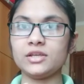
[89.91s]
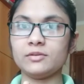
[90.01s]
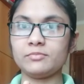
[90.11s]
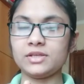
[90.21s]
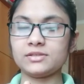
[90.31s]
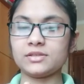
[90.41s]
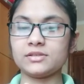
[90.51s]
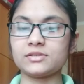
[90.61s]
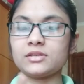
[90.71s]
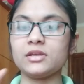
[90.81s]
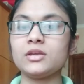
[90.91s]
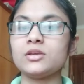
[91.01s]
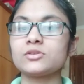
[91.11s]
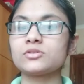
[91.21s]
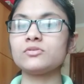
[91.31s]
earpieces
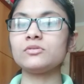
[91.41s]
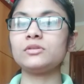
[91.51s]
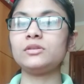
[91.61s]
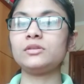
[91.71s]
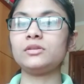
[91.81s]
so